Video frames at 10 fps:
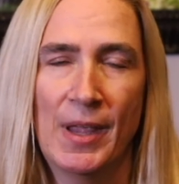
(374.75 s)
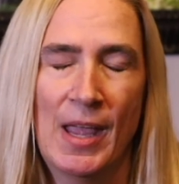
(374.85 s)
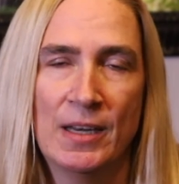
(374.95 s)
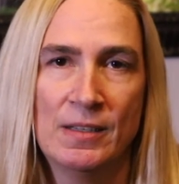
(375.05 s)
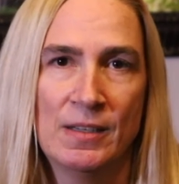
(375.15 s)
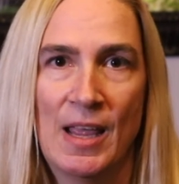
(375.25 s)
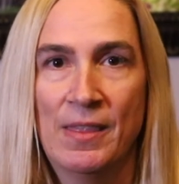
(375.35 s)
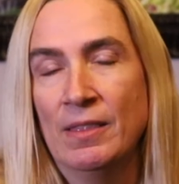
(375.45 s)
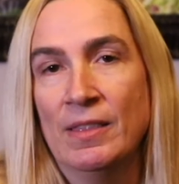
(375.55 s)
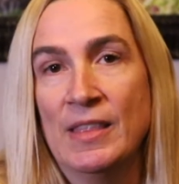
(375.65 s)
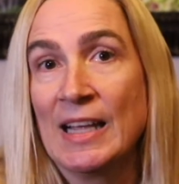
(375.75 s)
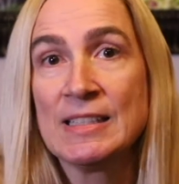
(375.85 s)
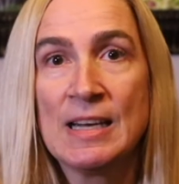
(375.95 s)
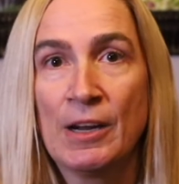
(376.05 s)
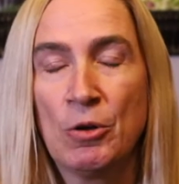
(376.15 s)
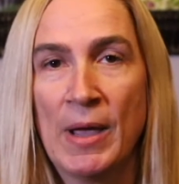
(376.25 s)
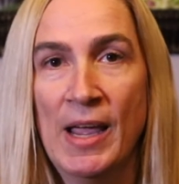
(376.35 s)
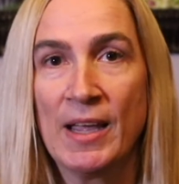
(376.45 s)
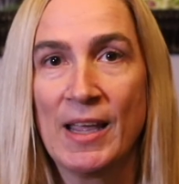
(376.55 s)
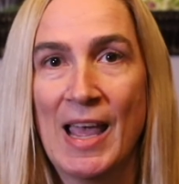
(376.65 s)
And that's not
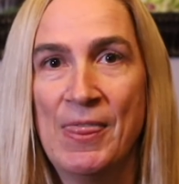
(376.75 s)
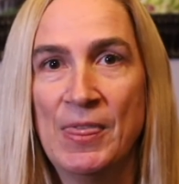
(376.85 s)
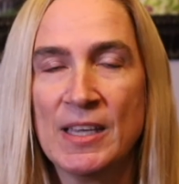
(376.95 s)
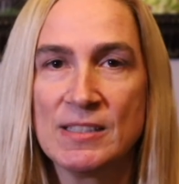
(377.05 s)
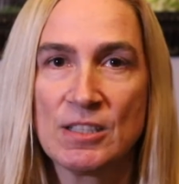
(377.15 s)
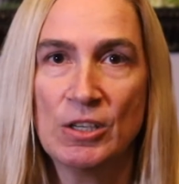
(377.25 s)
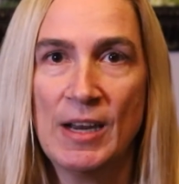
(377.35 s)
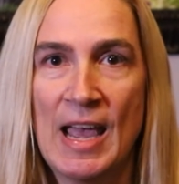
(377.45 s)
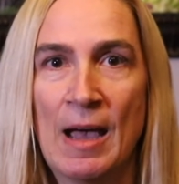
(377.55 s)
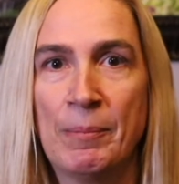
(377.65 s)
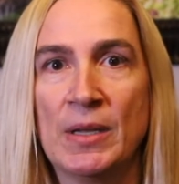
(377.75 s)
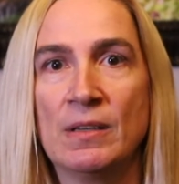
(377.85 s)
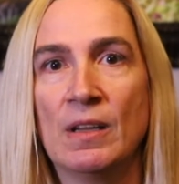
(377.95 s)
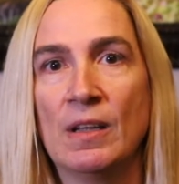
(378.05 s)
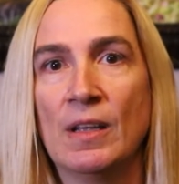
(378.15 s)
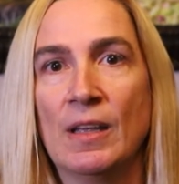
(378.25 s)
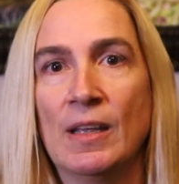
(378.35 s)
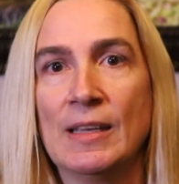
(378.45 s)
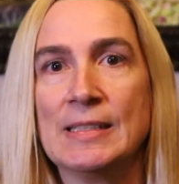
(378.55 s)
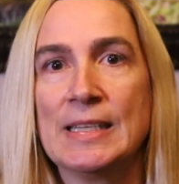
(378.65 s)
okay. And this could
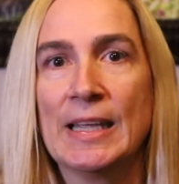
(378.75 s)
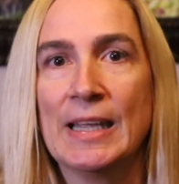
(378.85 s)
happen to